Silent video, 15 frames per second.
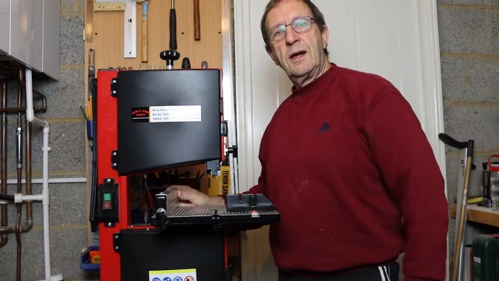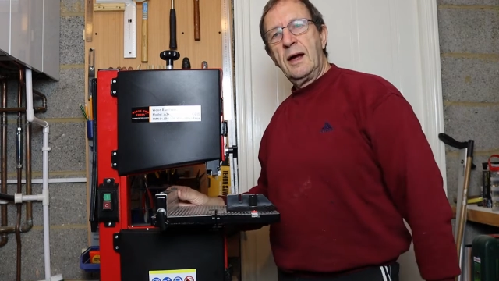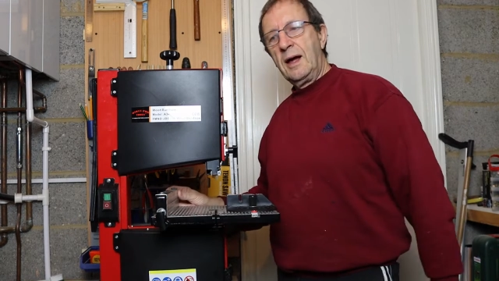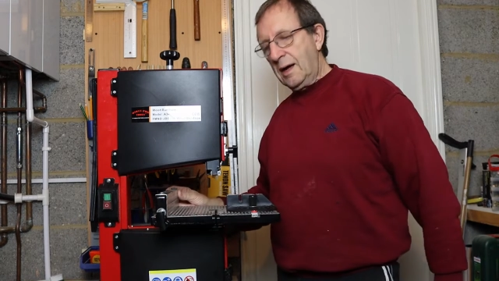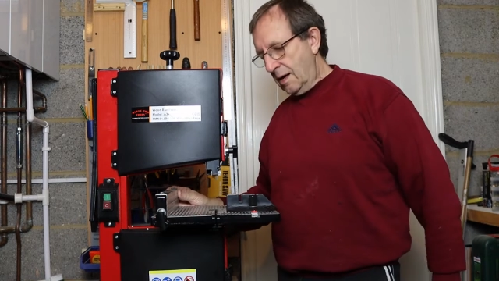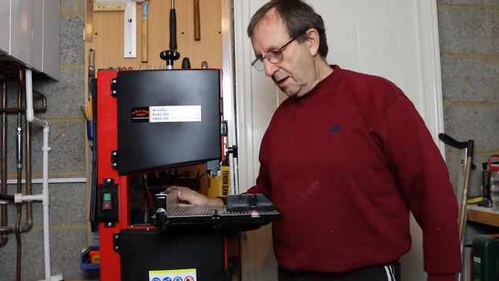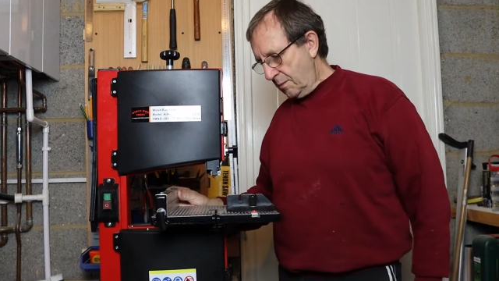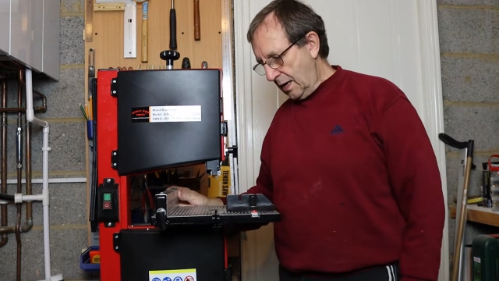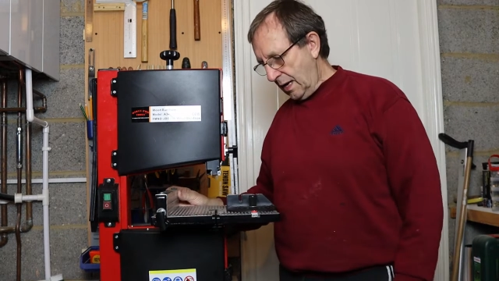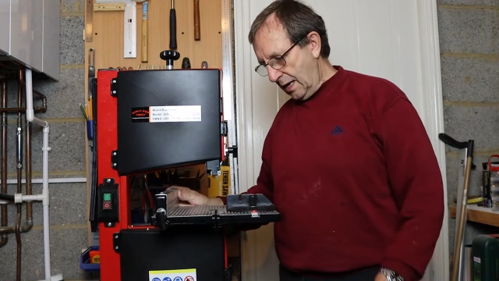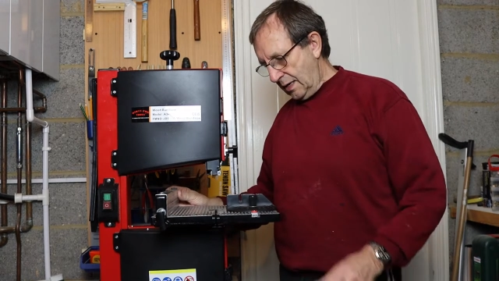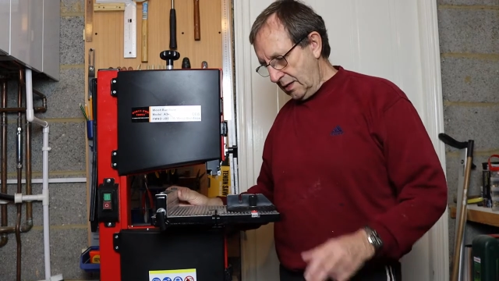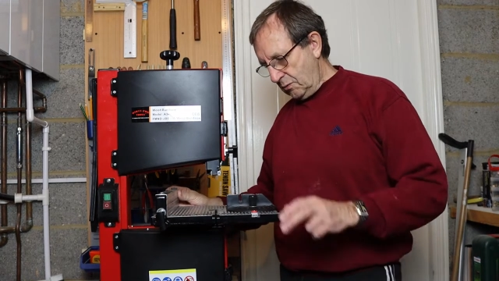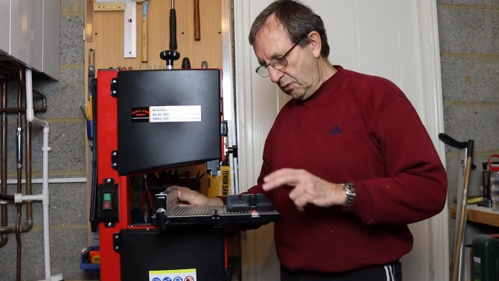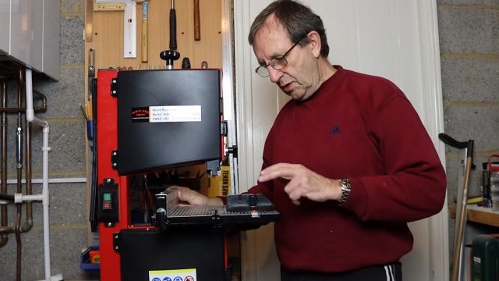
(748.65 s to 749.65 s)

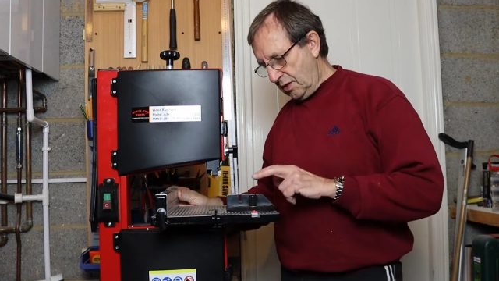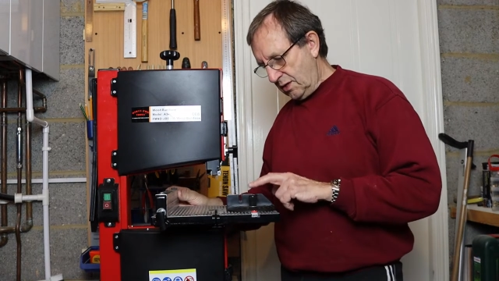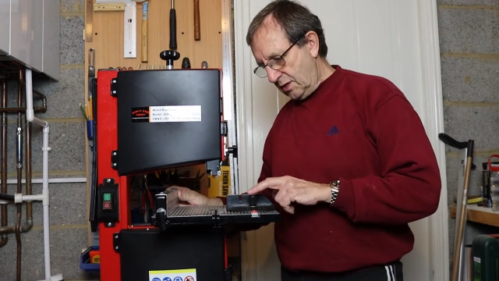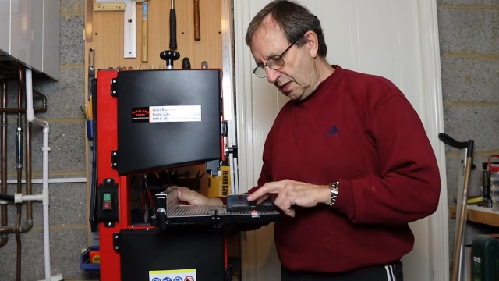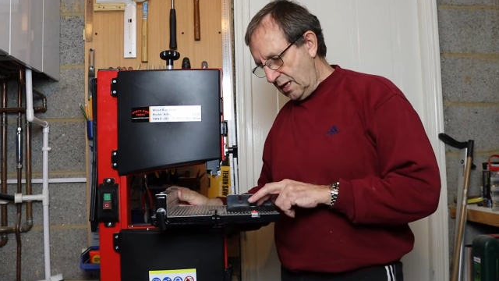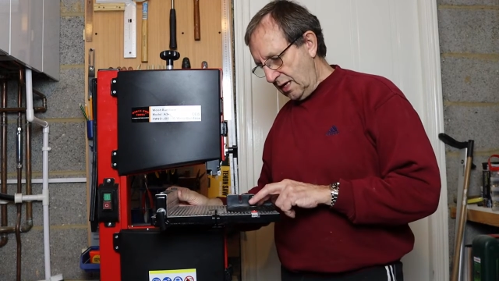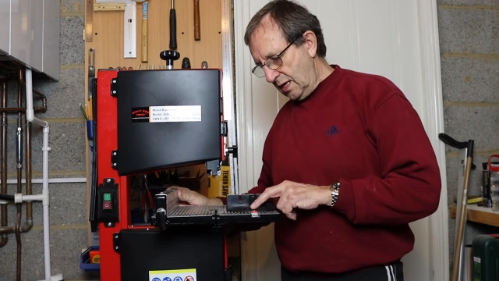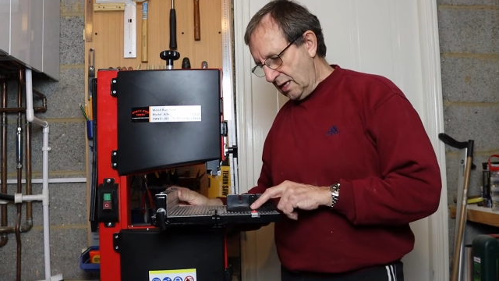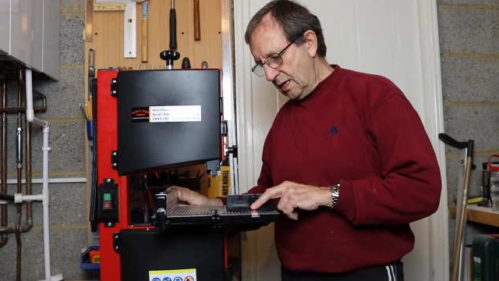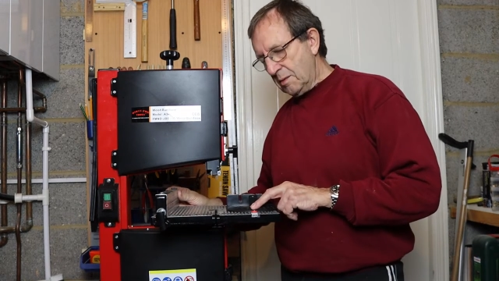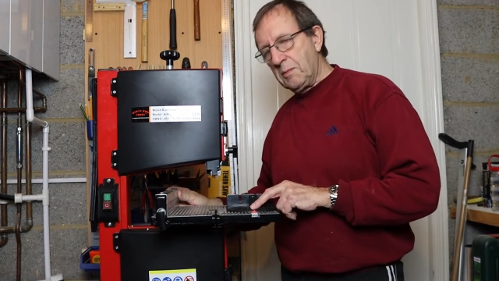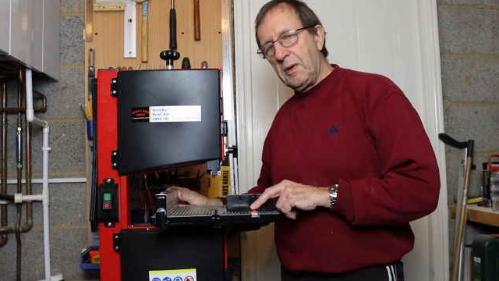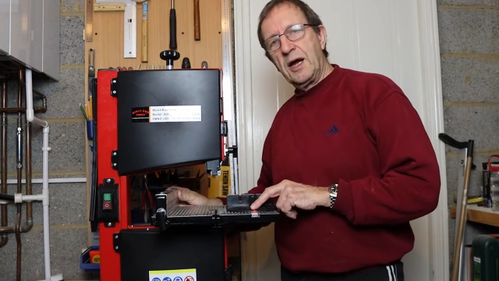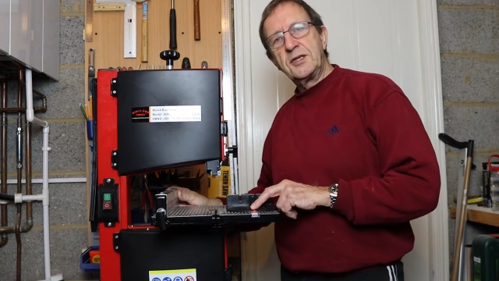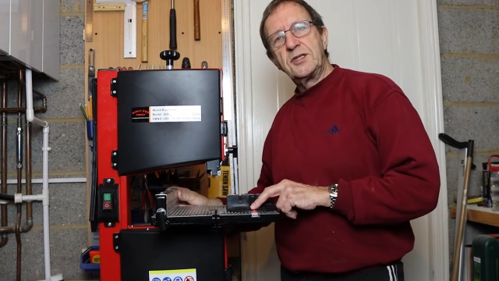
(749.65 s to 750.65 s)
and with the
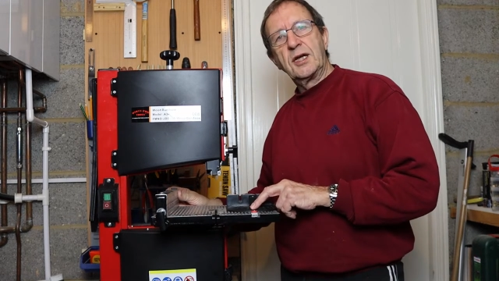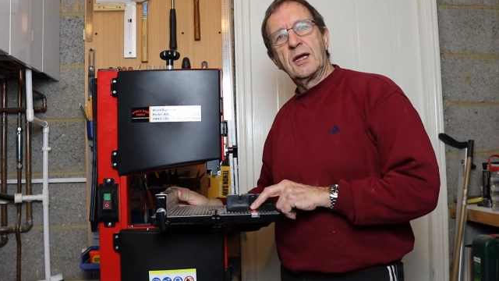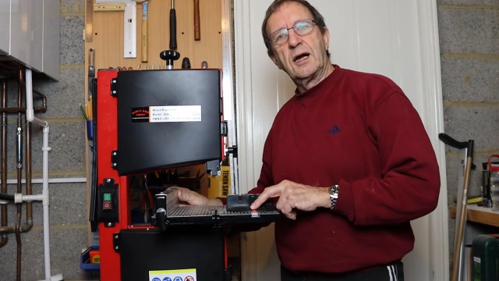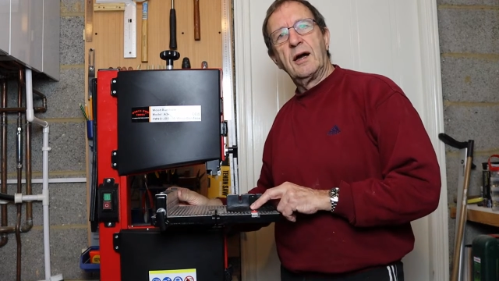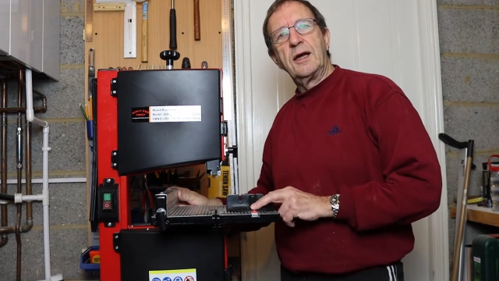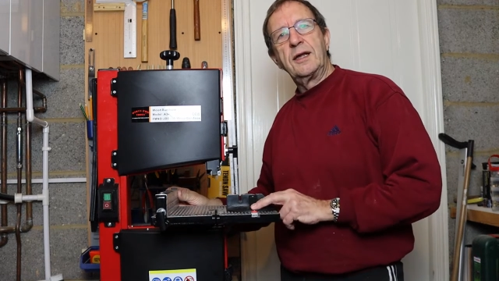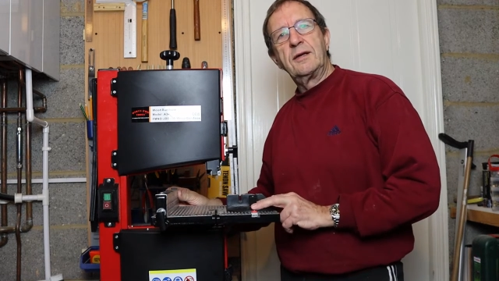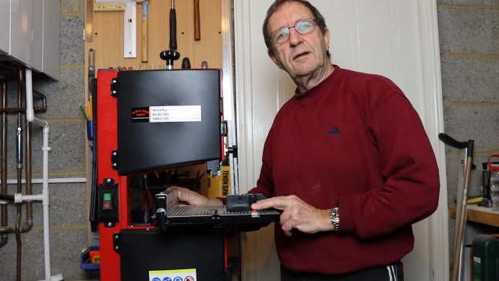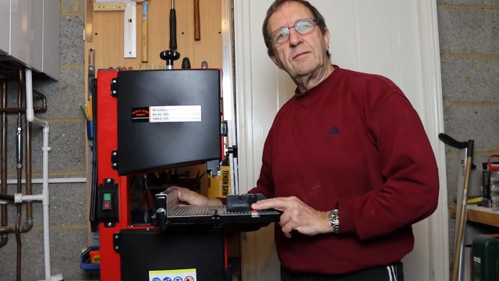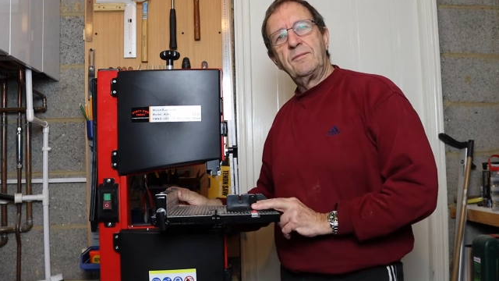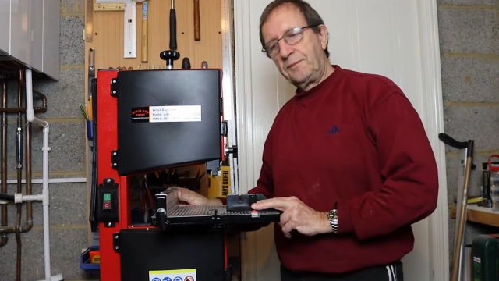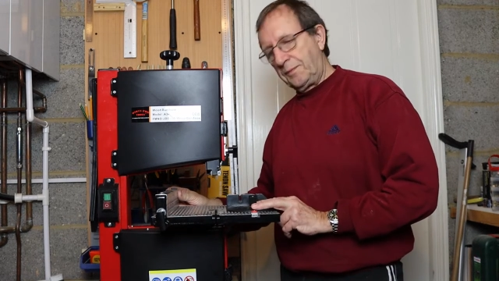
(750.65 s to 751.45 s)
mitre guide.